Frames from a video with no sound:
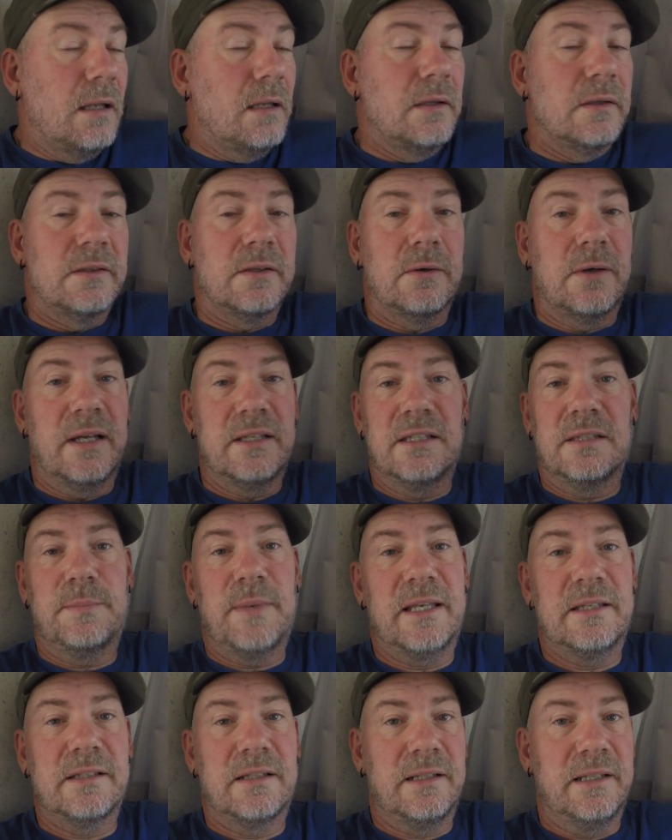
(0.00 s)
So I just
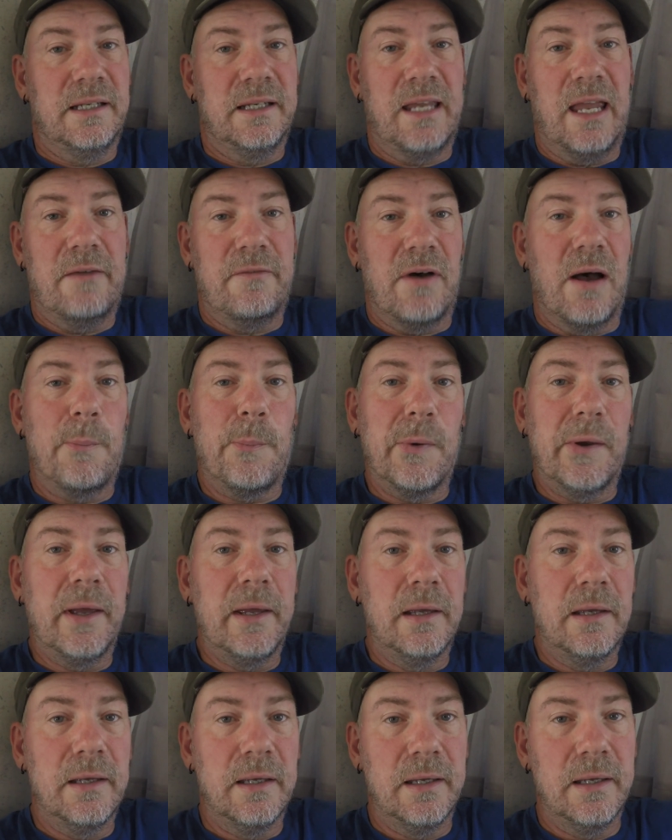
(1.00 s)
basically gave up.
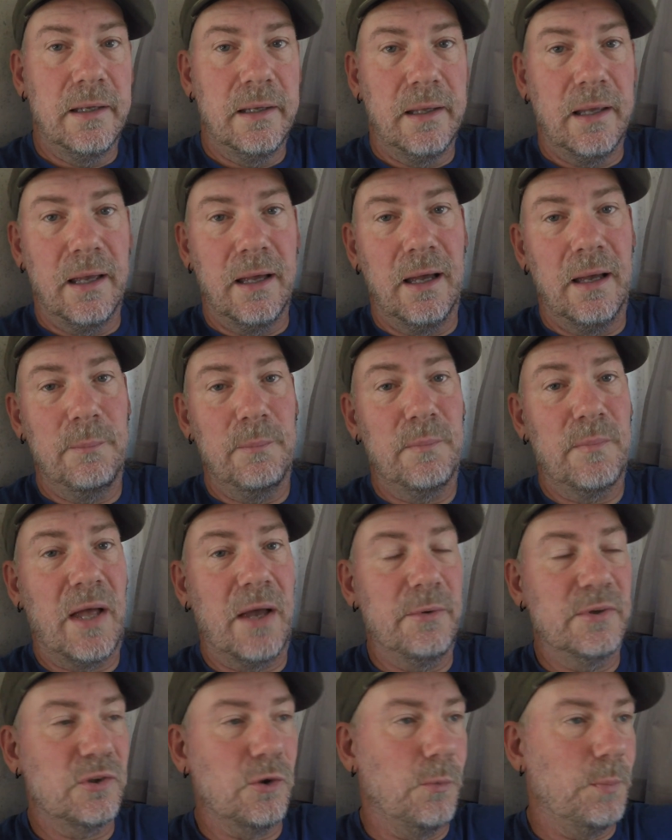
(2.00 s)

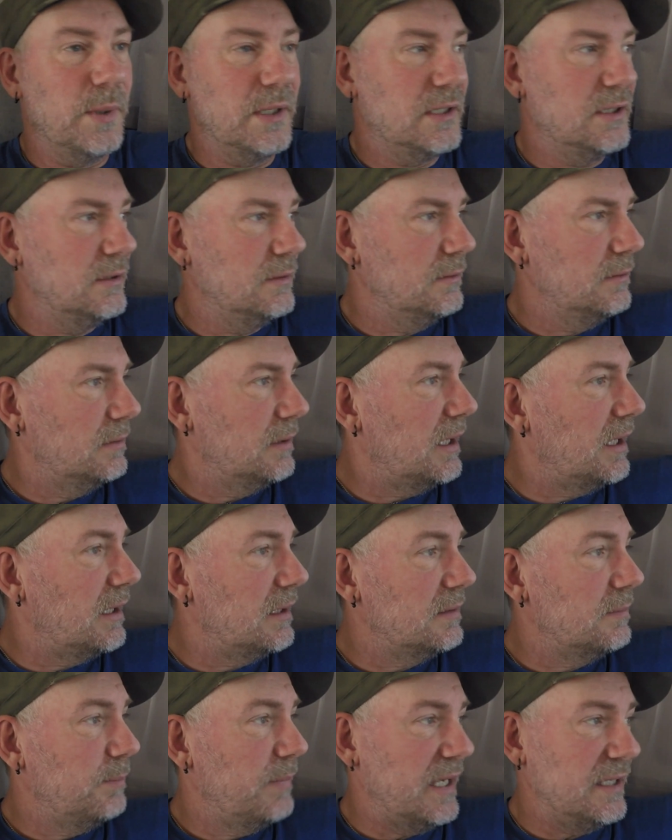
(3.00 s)
I was hoping
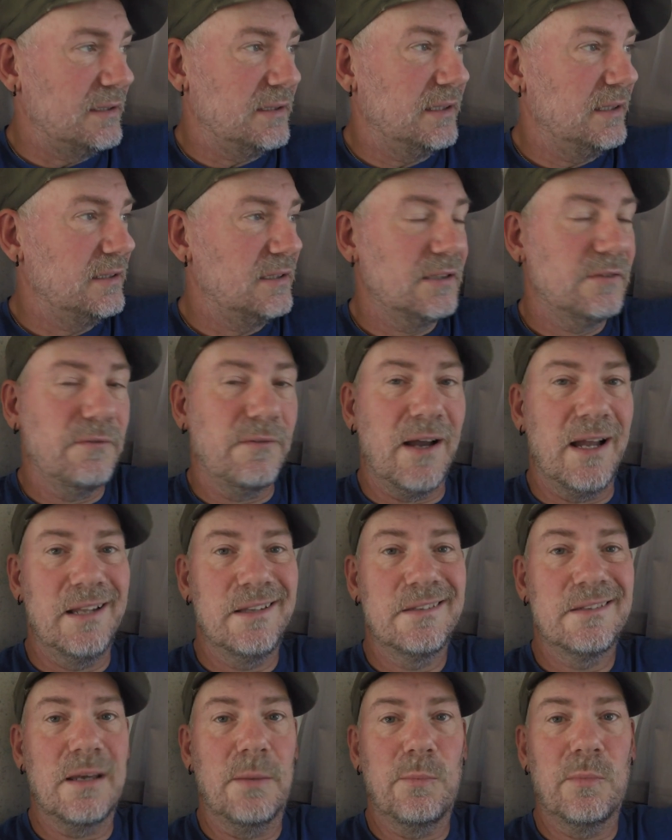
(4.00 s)
to basically just
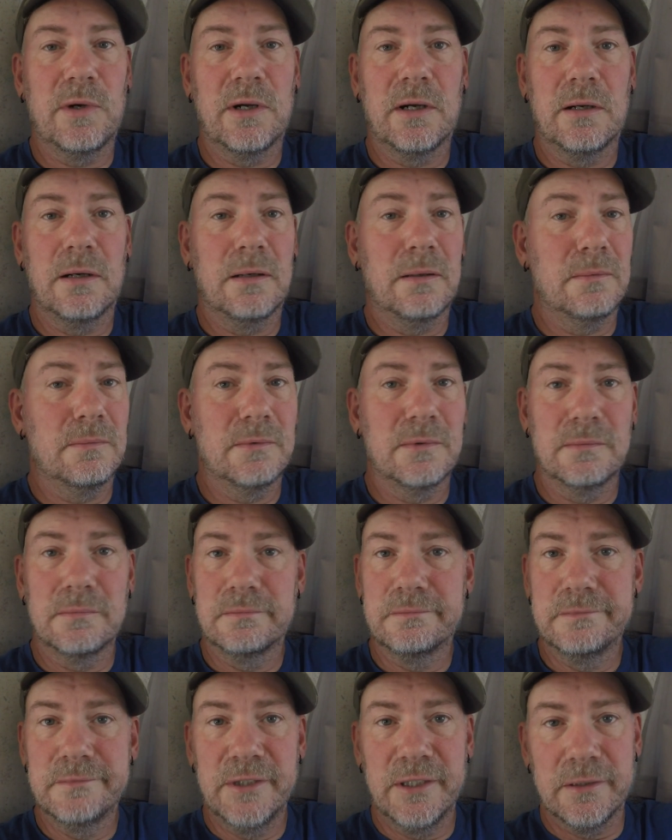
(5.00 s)
find somewhere,
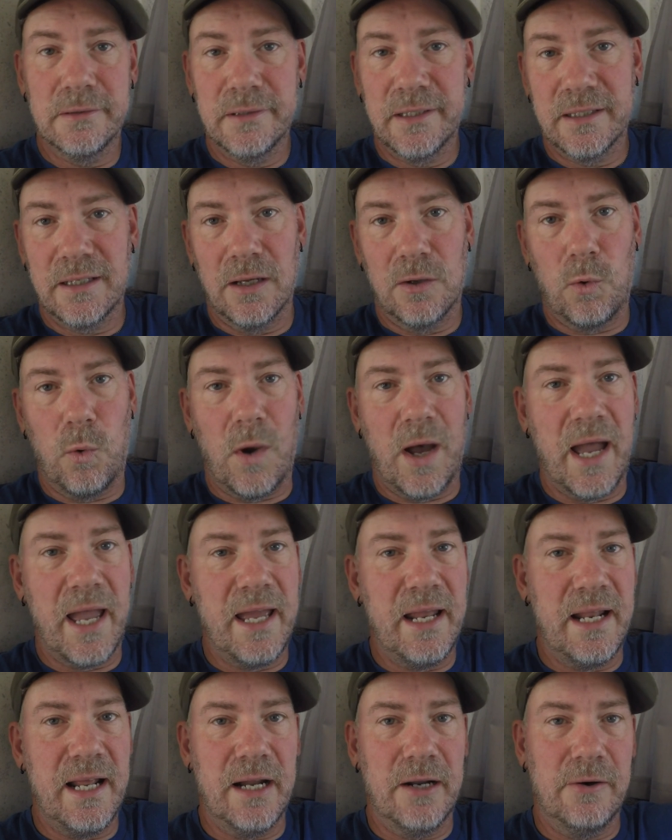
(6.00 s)
like a
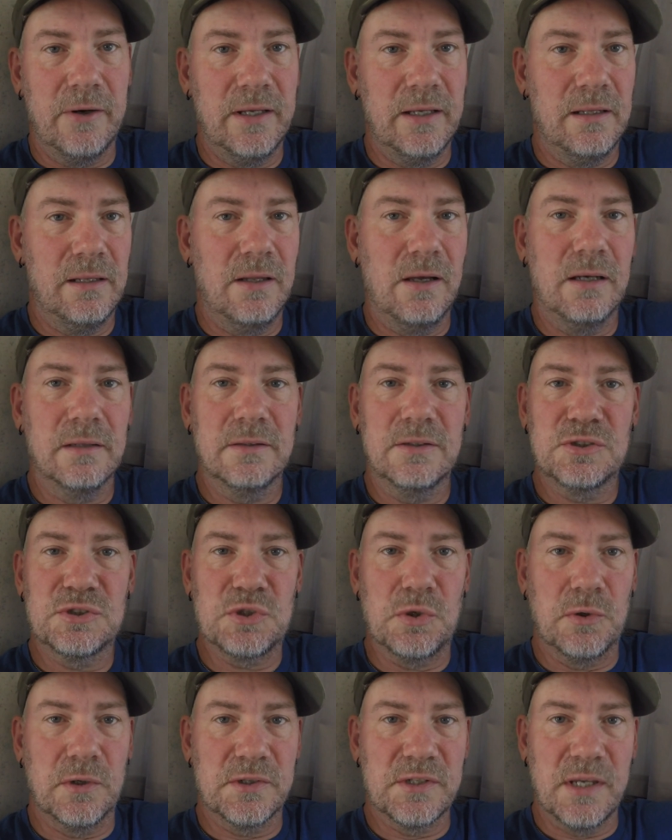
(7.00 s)
quiet area along the
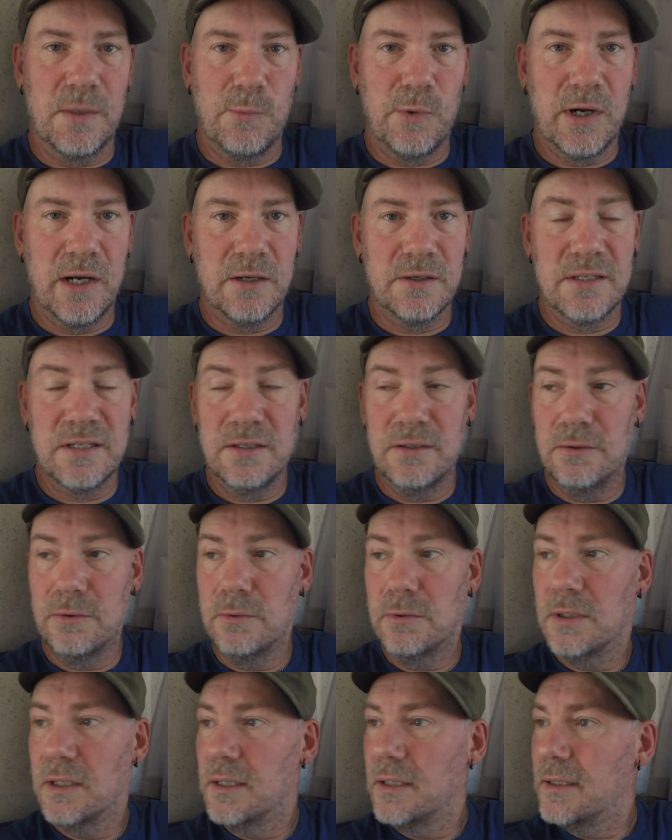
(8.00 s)
shore somewhere
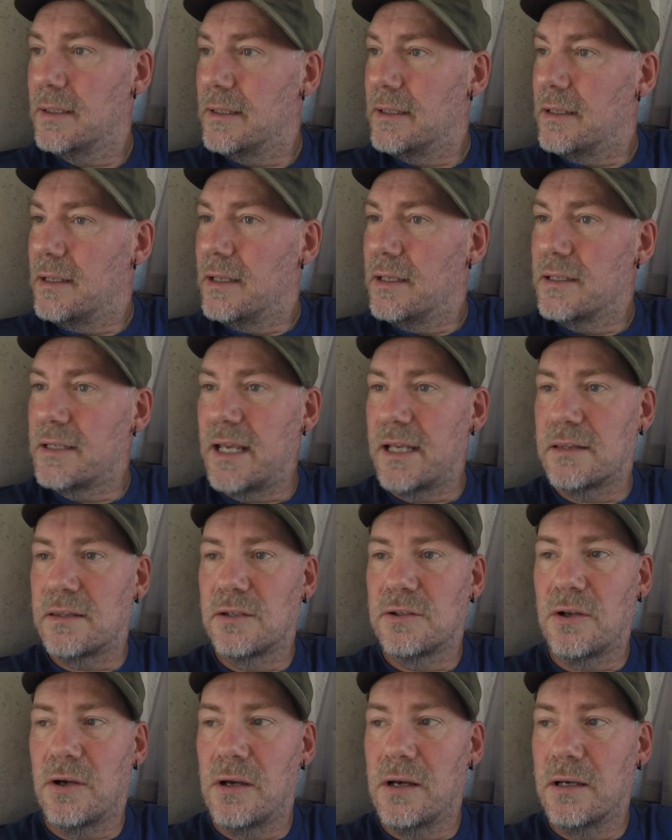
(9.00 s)
to take the
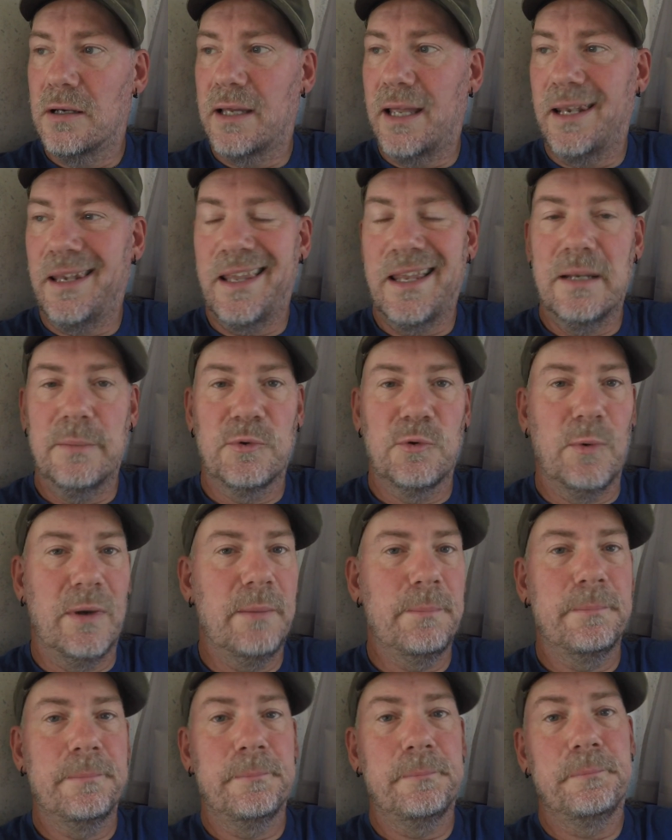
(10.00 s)
dog and let him
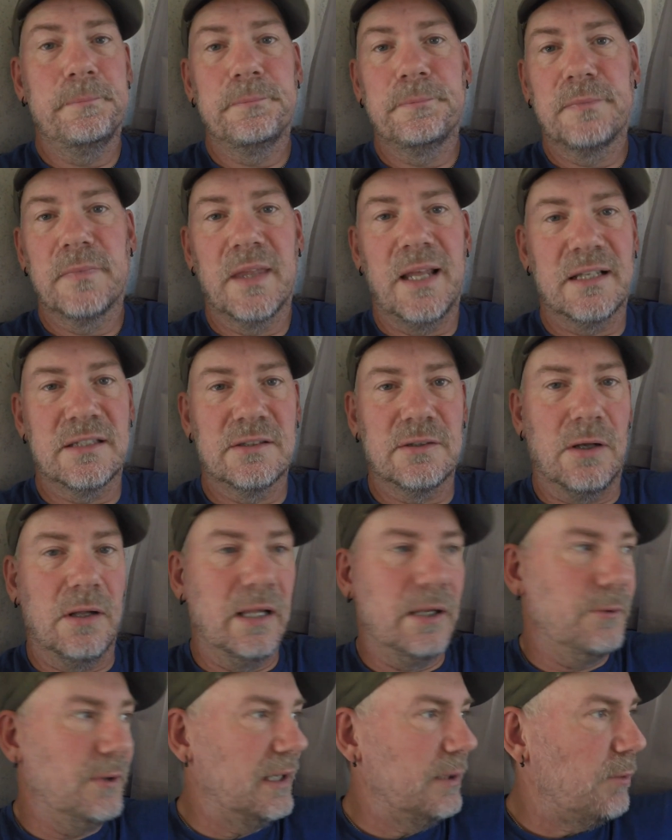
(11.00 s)
swim. That's all
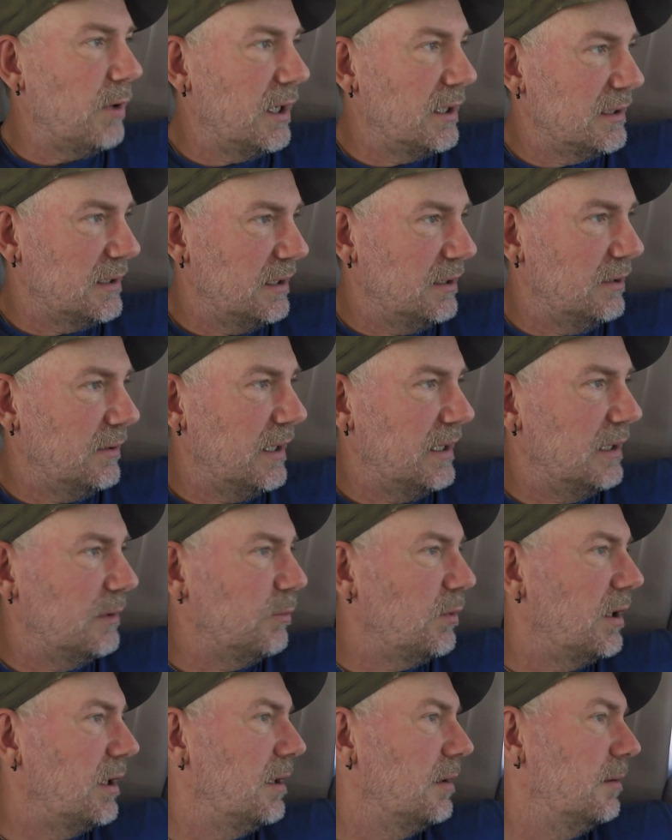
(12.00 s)
I really wanted to do. I didn't
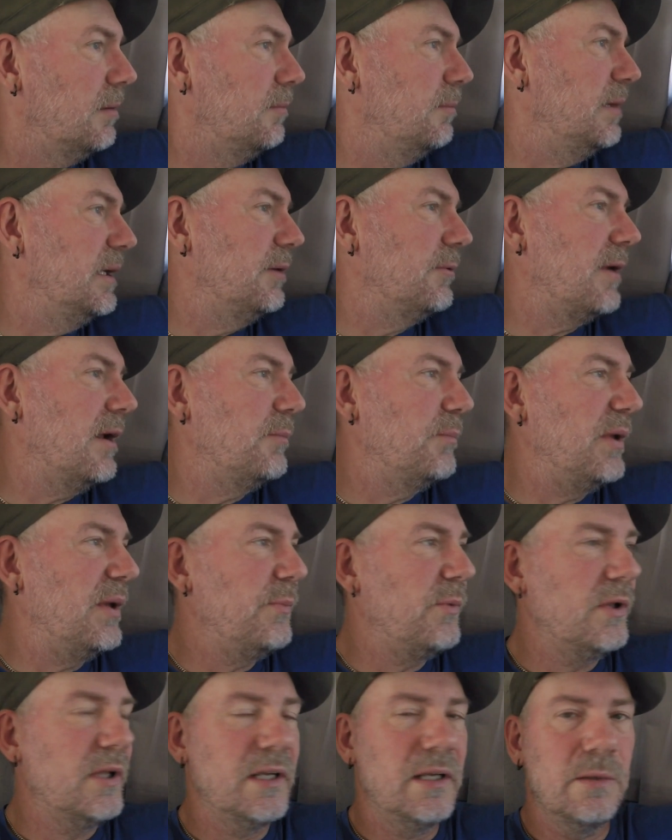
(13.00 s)
want to be around
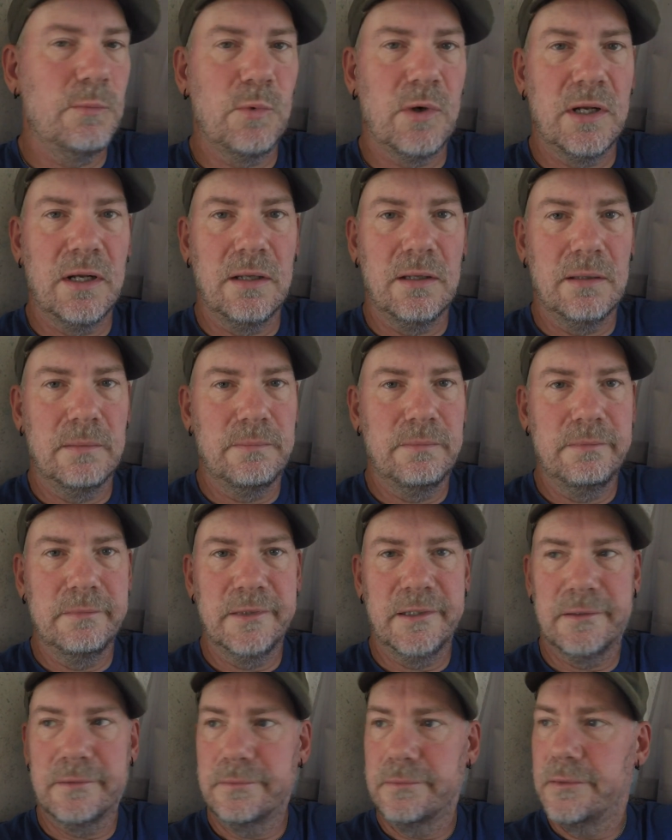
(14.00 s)
people. I didn't want
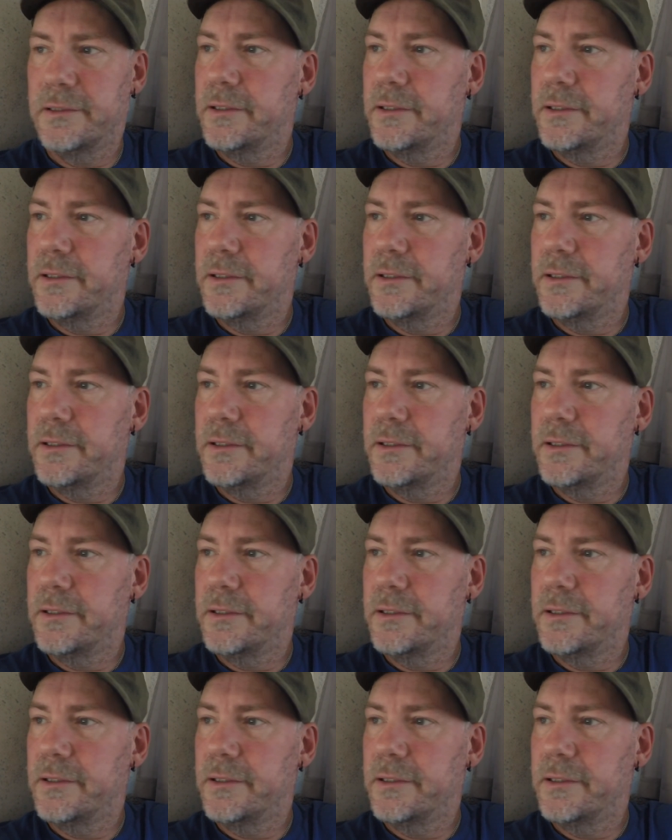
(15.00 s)
to,